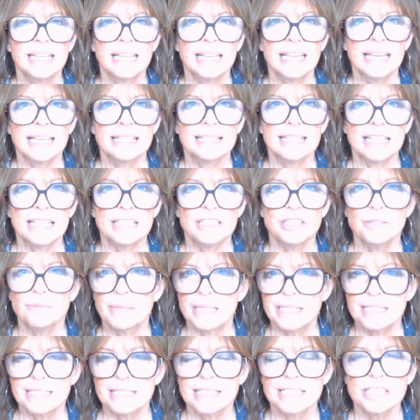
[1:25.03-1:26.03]
They knew my
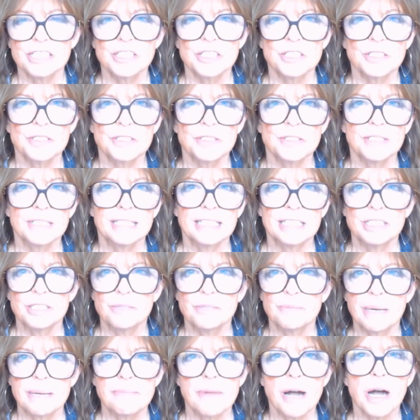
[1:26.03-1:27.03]
sister and they knew my
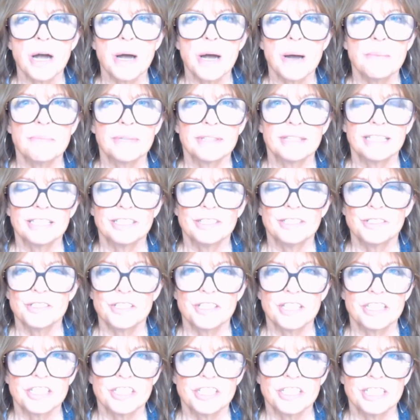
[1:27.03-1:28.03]
mom and they knew
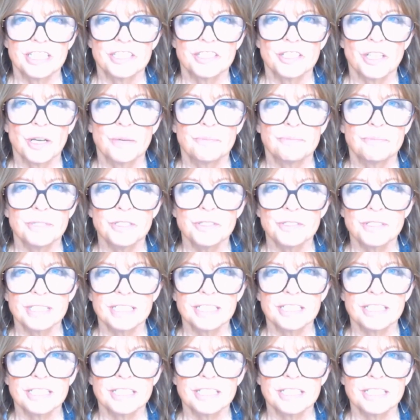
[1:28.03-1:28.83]
that she had taught music,